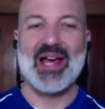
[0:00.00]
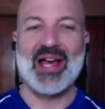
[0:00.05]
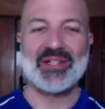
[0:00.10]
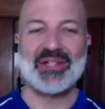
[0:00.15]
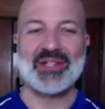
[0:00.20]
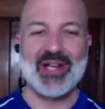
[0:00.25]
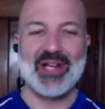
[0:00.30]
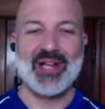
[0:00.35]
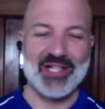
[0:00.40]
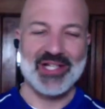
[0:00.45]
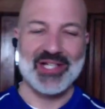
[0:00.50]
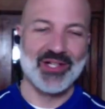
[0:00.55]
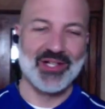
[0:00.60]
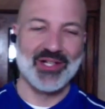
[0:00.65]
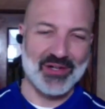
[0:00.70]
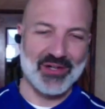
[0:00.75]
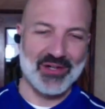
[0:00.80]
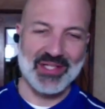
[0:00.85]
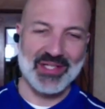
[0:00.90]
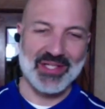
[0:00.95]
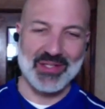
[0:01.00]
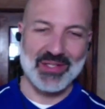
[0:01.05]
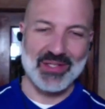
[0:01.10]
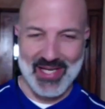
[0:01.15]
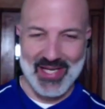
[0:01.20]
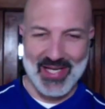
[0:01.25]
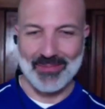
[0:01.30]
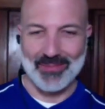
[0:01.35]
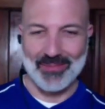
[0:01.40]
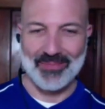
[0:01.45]
It is also National
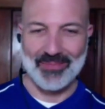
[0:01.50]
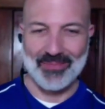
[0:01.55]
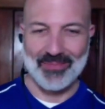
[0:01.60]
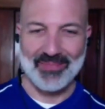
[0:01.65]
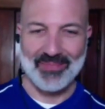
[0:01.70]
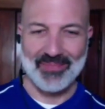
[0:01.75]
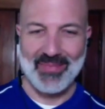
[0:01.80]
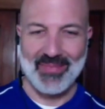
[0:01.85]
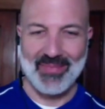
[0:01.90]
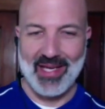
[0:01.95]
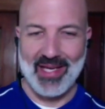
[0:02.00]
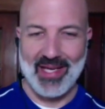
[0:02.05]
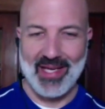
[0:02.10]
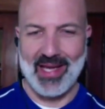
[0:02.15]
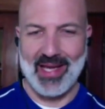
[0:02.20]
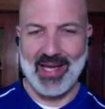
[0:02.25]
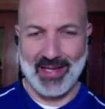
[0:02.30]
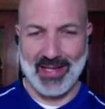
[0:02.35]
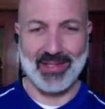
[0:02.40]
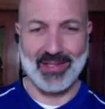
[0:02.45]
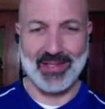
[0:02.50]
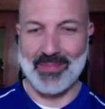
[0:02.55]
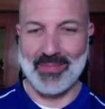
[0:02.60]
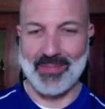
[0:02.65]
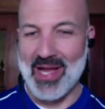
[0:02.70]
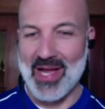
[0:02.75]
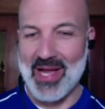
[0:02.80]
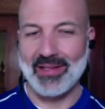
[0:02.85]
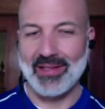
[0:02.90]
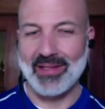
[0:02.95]
Nurses Week.
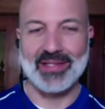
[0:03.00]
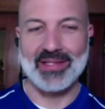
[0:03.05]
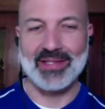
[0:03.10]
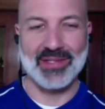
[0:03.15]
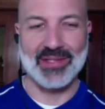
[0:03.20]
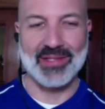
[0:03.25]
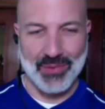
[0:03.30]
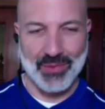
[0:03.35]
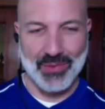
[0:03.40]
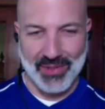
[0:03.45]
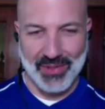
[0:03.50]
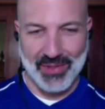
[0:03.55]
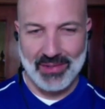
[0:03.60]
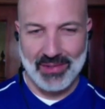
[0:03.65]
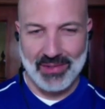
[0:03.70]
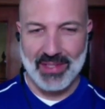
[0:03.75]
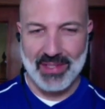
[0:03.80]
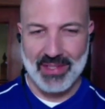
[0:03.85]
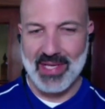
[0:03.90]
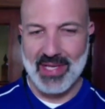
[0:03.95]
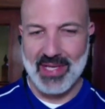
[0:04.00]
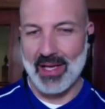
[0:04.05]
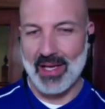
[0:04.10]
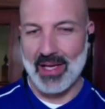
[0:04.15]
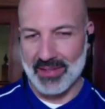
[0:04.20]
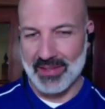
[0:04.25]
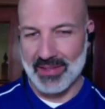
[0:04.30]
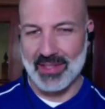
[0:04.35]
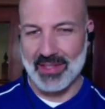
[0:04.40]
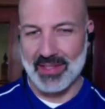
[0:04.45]
And to the many licensed school
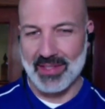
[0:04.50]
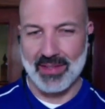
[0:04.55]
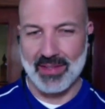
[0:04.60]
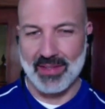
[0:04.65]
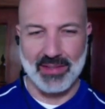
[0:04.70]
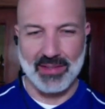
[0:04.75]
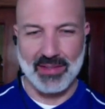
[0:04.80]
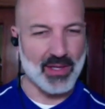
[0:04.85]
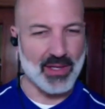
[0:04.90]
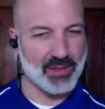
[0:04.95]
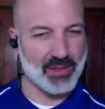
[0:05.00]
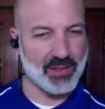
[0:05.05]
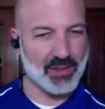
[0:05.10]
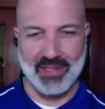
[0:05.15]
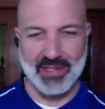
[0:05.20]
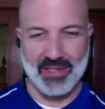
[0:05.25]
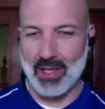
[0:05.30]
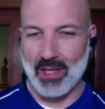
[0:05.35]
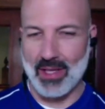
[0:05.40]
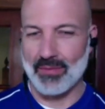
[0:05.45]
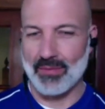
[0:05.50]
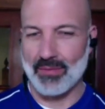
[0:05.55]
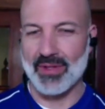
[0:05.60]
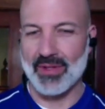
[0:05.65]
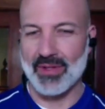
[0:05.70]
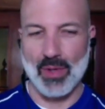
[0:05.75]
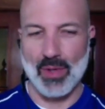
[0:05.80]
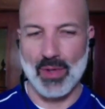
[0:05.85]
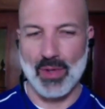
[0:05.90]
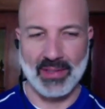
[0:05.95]
nurses, health assistants, and nurses
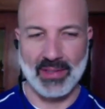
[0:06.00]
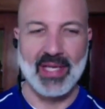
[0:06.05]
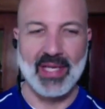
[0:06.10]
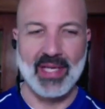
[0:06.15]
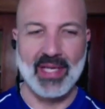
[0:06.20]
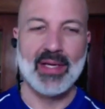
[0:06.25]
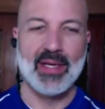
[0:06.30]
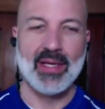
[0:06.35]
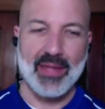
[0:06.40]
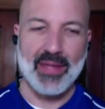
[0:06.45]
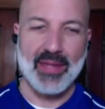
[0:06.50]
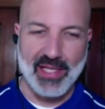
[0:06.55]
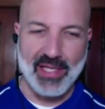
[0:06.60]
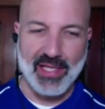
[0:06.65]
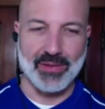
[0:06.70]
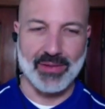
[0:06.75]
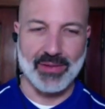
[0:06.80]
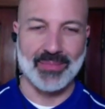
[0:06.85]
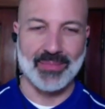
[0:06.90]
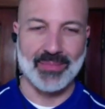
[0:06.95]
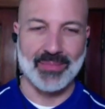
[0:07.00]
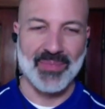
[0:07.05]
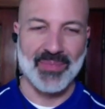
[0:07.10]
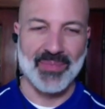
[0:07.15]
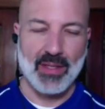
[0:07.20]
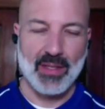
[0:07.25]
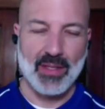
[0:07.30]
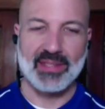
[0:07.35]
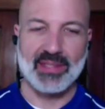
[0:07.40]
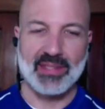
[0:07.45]
all over the world, thank
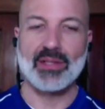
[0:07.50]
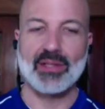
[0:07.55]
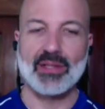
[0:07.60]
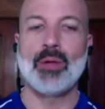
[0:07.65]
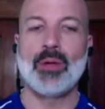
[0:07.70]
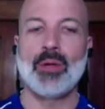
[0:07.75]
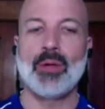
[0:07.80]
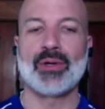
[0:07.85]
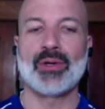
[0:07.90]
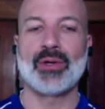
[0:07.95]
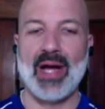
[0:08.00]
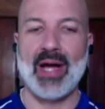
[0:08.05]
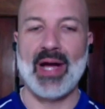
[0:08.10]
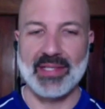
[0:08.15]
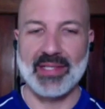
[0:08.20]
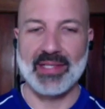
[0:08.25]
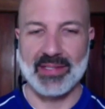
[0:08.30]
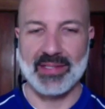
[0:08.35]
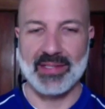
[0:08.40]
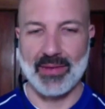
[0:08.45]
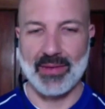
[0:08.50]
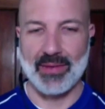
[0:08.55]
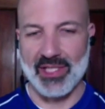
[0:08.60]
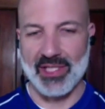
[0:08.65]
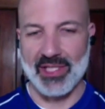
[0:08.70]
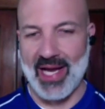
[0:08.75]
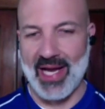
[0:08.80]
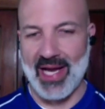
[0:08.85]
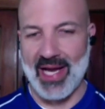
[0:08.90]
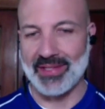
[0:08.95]
you this global crisis
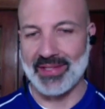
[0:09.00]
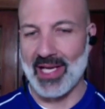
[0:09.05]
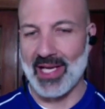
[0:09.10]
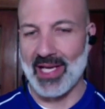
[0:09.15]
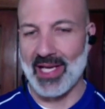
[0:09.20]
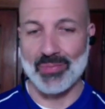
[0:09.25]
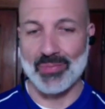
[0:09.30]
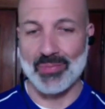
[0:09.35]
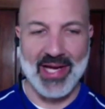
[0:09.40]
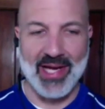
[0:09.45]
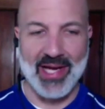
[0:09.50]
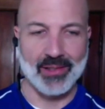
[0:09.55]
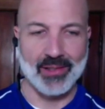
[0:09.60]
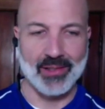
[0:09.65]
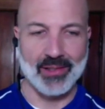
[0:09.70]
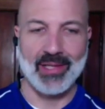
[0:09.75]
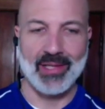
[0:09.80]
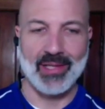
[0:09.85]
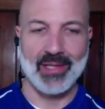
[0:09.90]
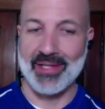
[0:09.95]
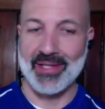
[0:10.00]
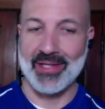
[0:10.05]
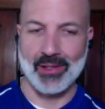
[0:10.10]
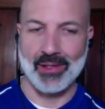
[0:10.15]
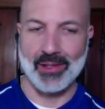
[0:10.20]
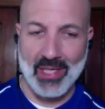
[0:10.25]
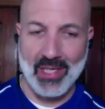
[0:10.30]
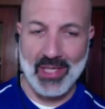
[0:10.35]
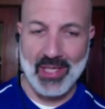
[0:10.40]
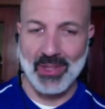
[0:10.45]
has only shined the light brighter
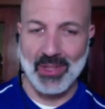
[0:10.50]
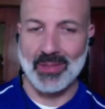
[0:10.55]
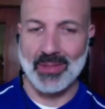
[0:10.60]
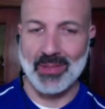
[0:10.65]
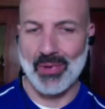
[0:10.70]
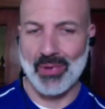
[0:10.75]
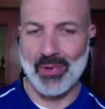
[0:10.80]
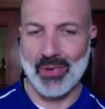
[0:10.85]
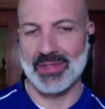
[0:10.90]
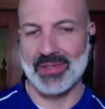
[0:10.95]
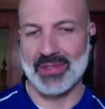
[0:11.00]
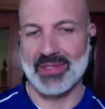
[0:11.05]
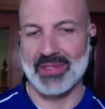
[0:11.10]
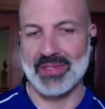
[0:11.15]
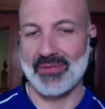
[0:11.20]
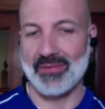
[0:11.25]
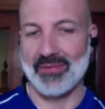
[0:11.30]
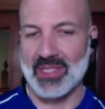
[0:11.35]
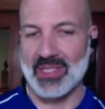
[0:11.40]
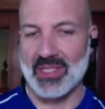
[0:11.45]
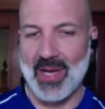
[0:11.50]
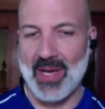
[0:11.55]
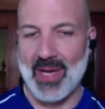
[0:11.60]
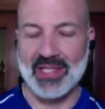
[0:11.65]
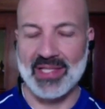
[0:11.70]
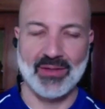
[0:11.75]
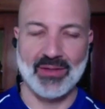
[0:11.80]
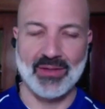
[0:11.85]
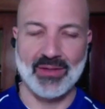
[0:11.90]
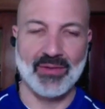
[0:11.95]
on the incredible importance of
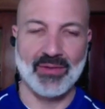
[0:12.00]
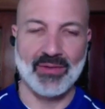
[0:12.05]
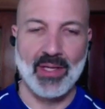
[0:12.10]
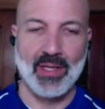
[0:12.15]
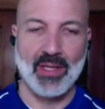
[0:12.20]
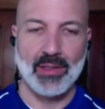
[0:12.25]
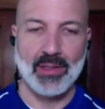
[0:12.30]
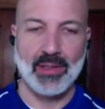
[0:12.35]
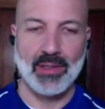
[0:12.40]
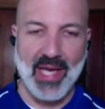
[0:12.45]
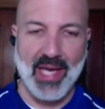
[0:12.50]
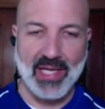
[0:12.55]
responsive,